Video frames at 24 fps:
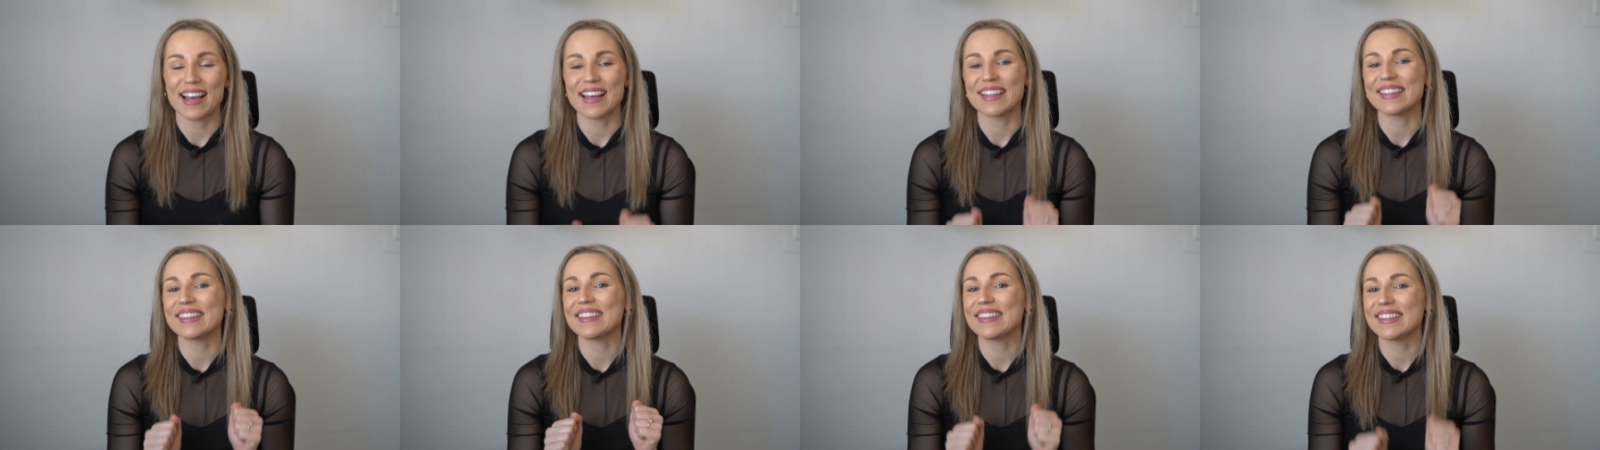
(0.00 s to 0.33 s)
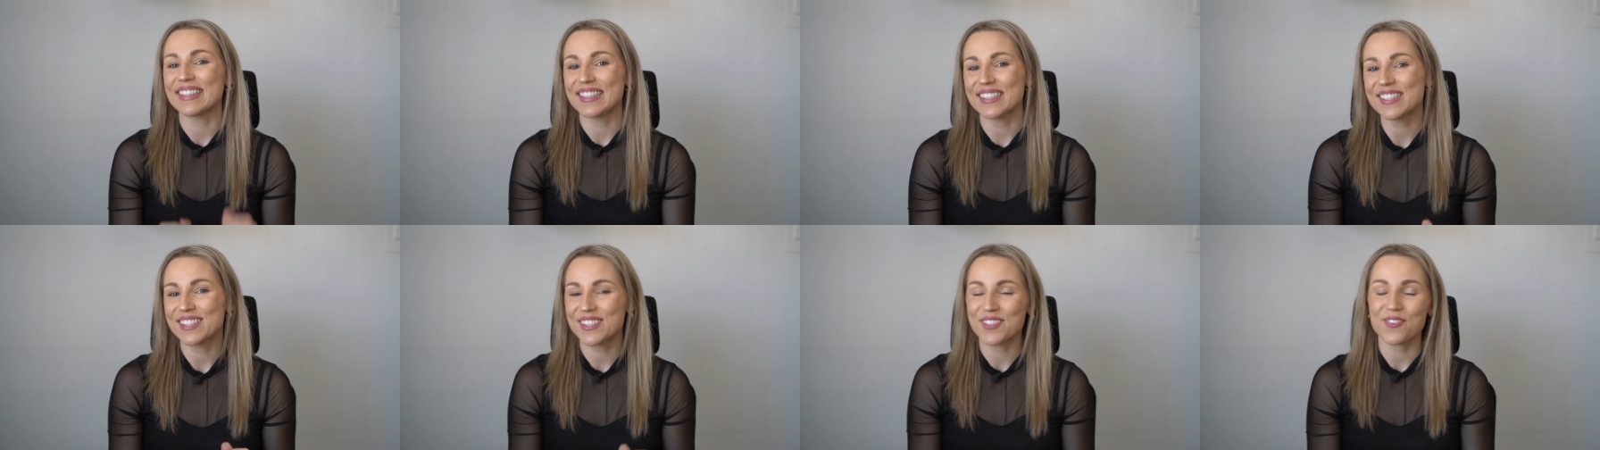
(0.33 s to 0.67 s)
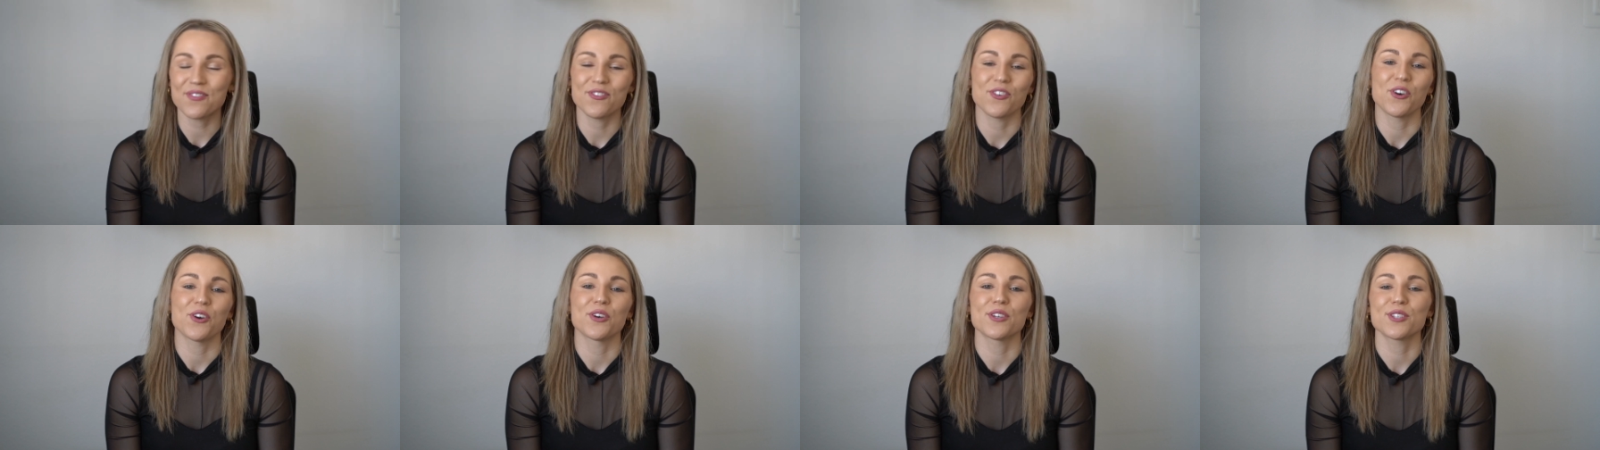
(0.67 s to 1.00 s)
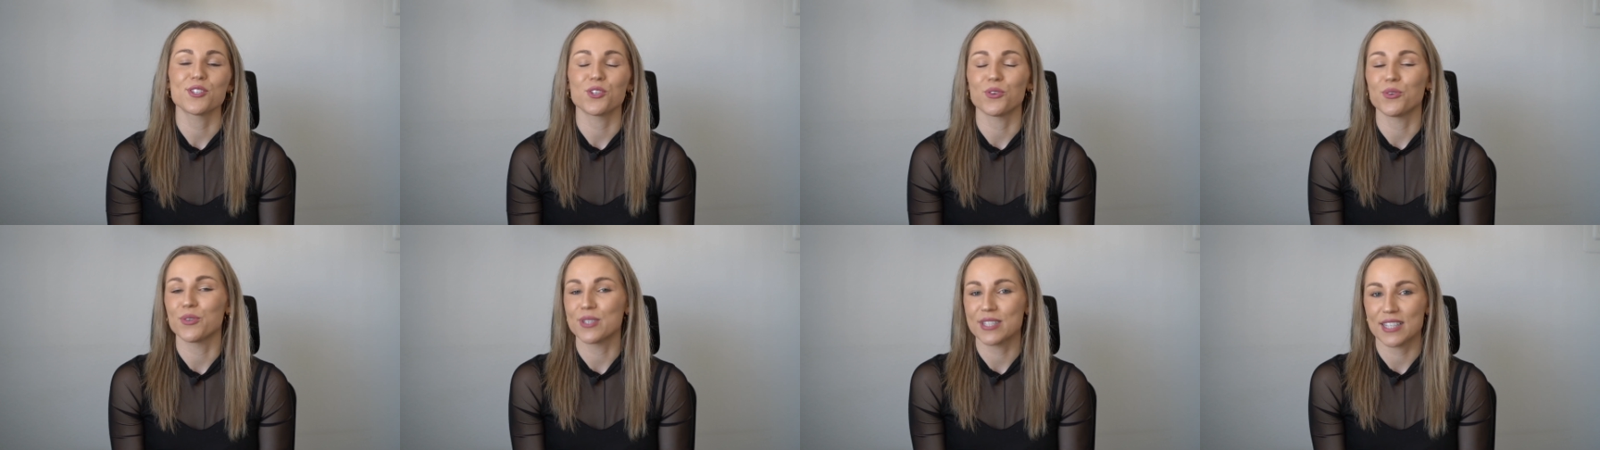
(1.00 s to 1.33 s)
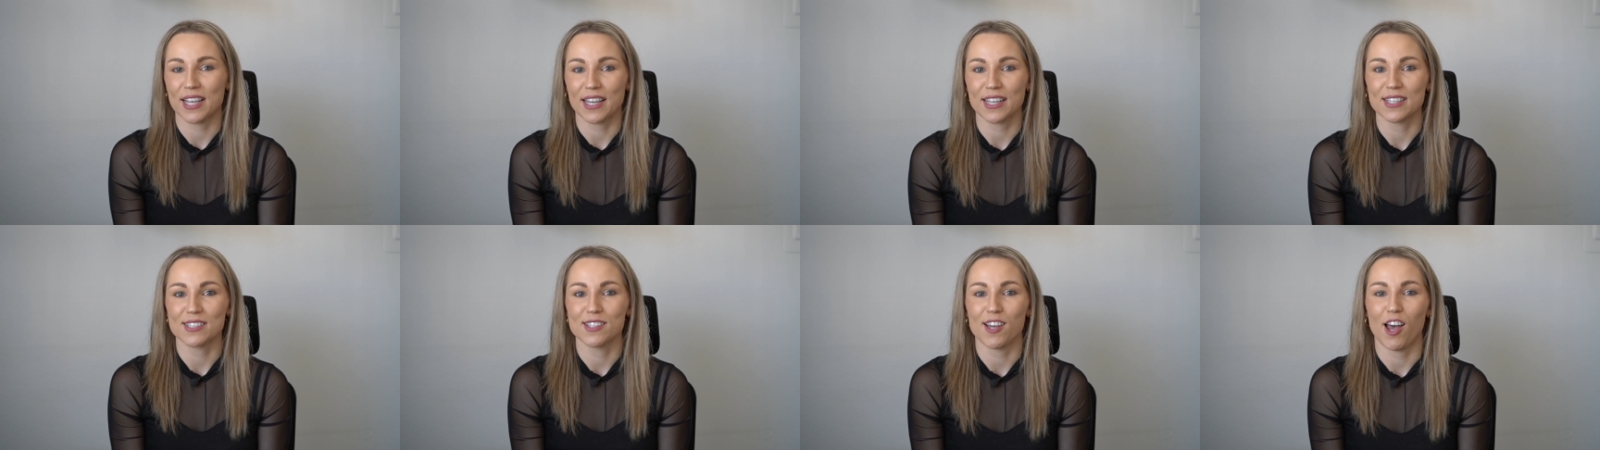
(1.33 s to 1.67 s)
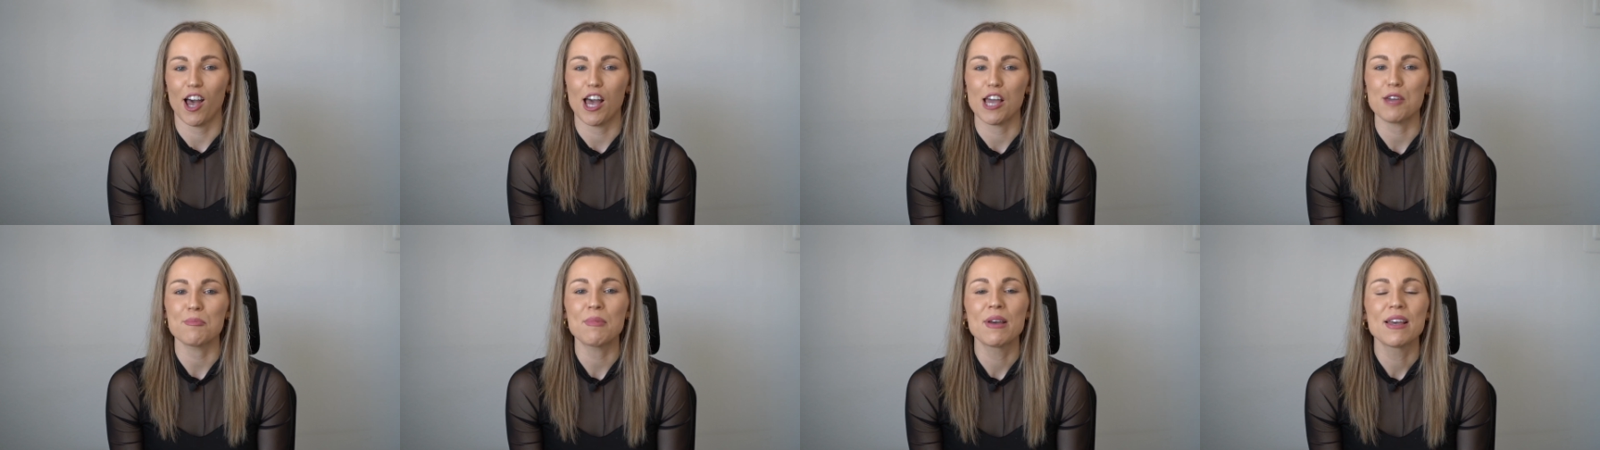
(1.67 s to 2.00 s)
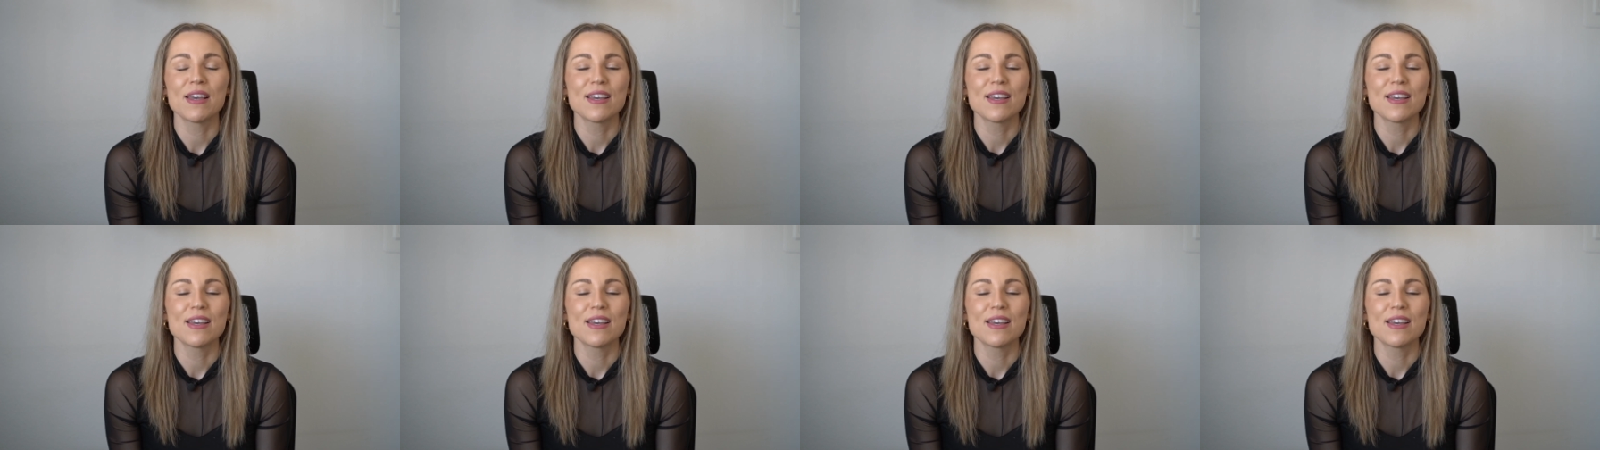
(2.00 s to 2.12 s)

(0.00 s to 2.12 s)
at least the first or second time.